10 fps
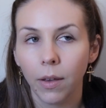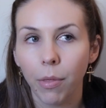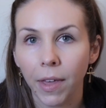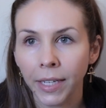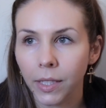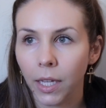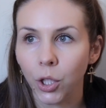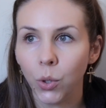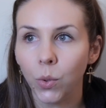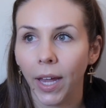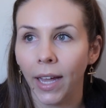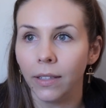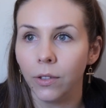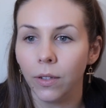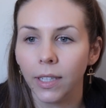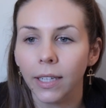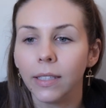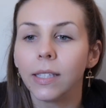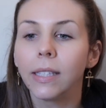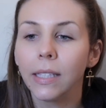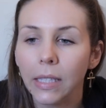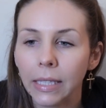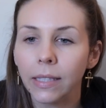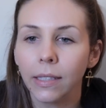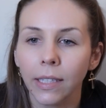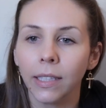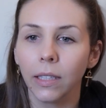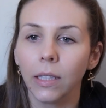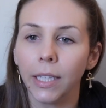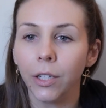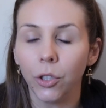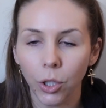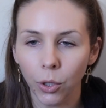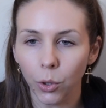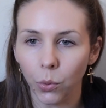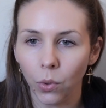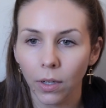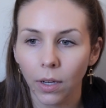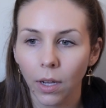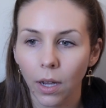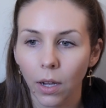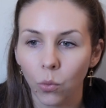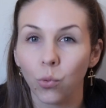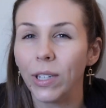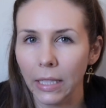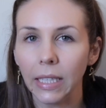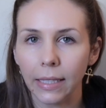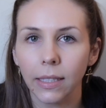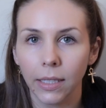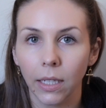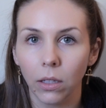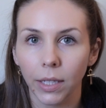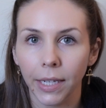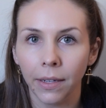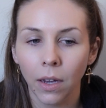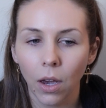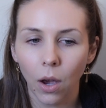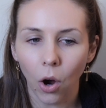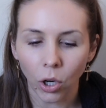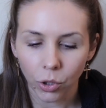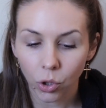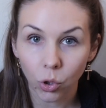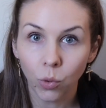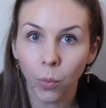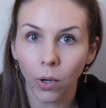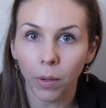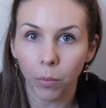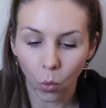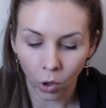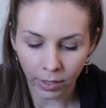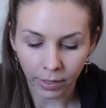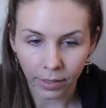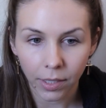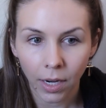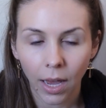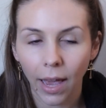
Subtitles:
Things that you can consistently do realistically are super important.